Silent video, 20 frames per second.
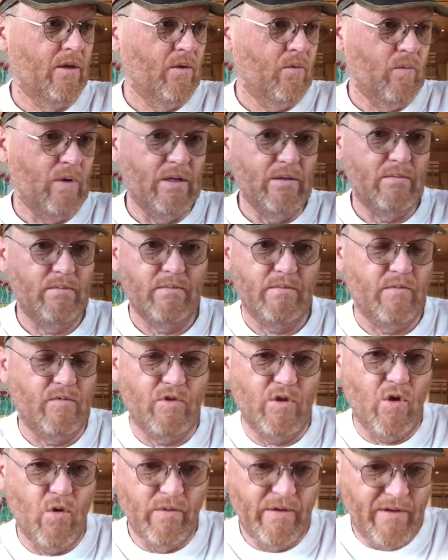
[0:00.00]
Well,
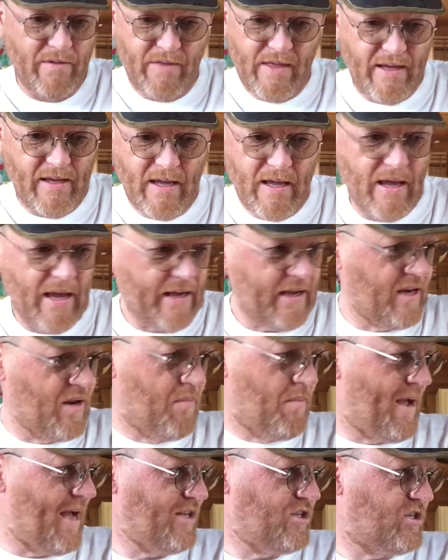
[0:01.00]
the only thing I can
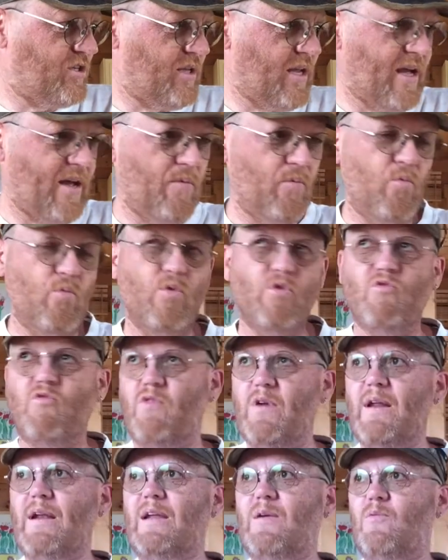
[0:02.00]
imagine that I
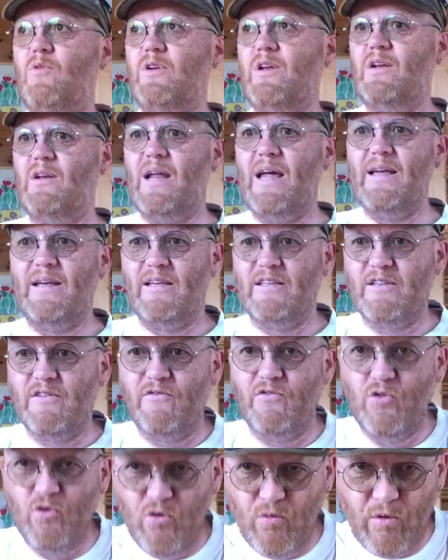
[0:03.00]
wouldn't like is
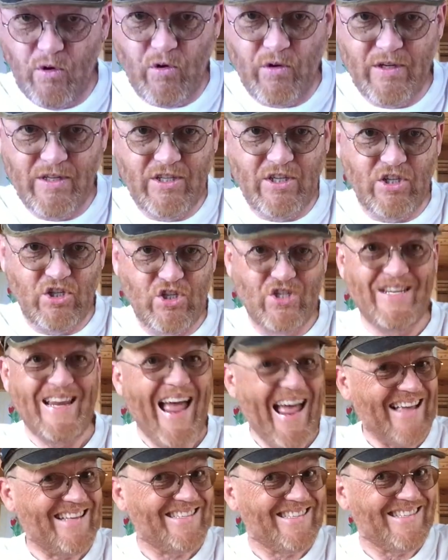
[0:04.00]
if you were going to
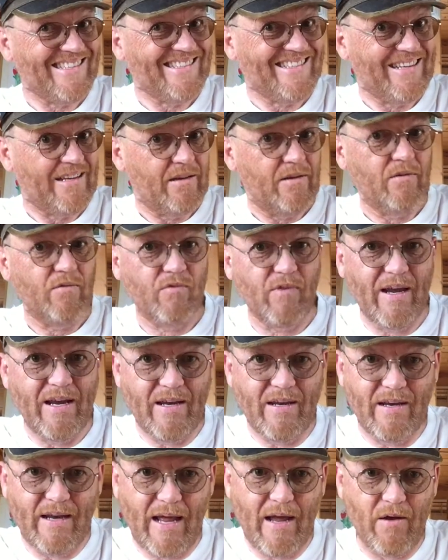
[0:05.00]
suggest
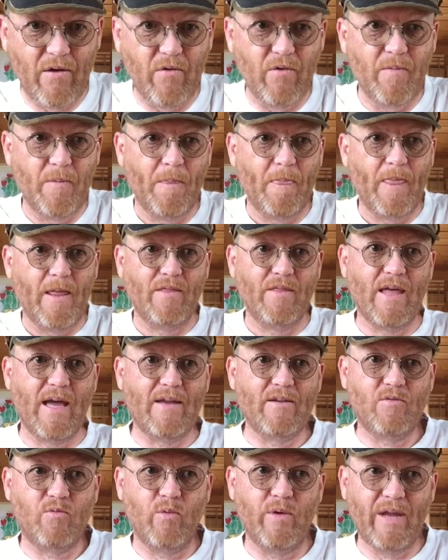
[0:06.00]
right now
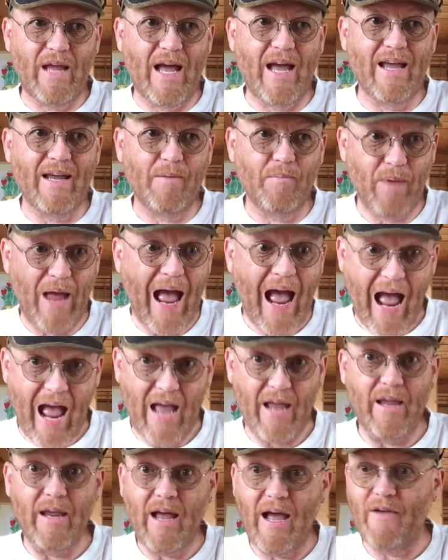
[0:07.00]
that
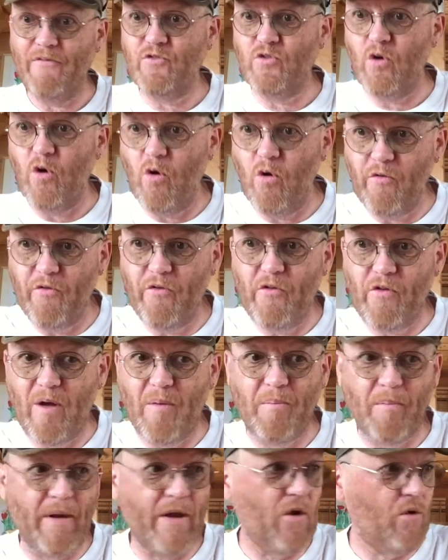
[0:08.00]
I have to offer
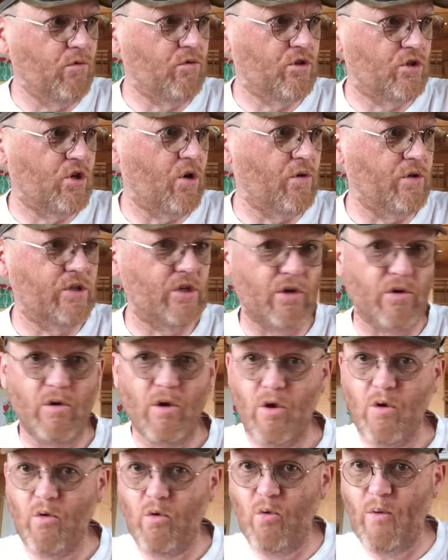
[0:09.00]
up my own daughter,
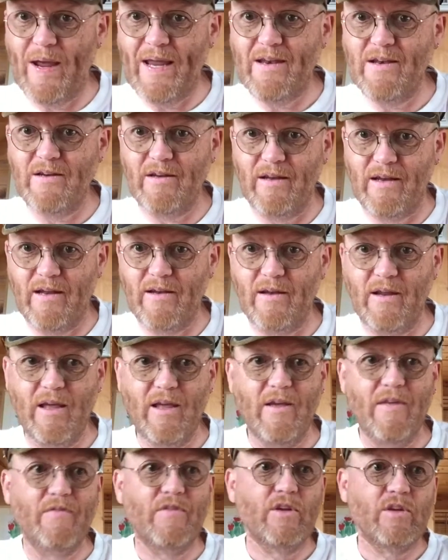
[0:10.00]
Gwendolyn,
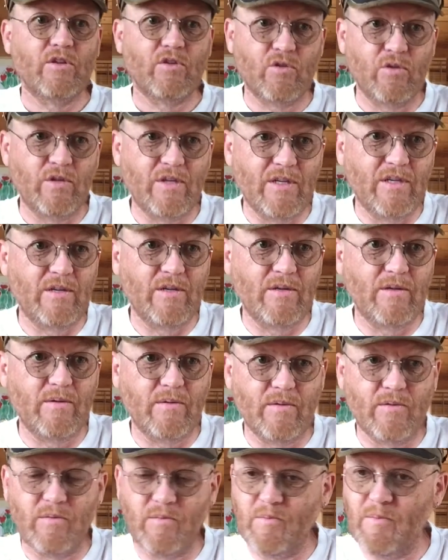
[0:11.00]
to the
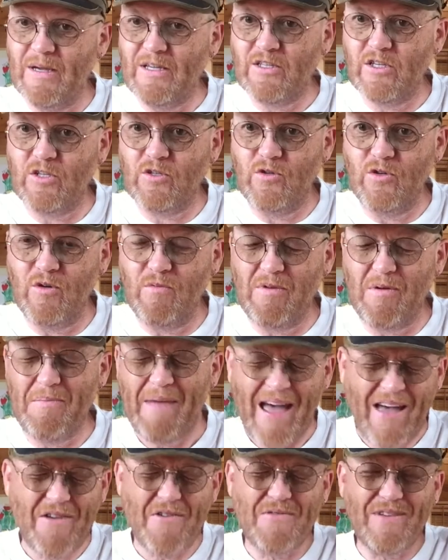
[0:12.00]
Mester Stoorworm.
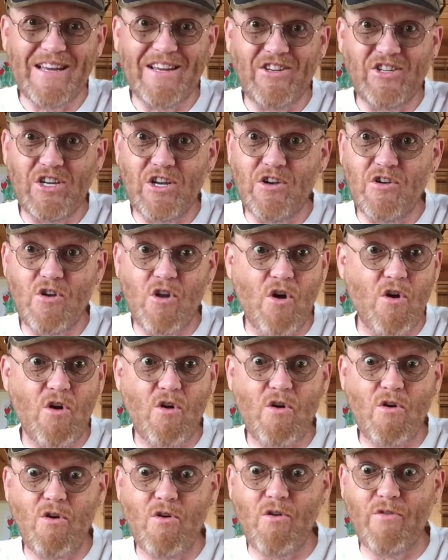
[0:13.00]
"How did you
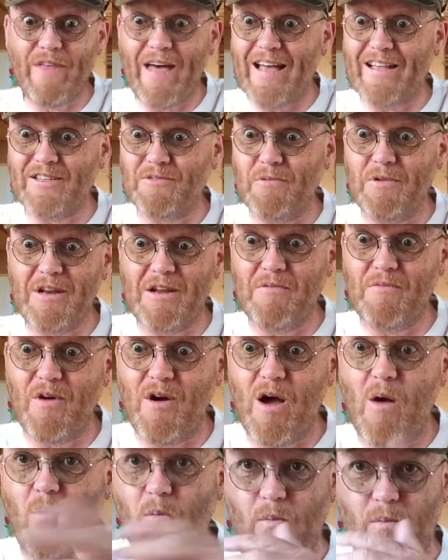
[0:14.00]
know that's what it was?"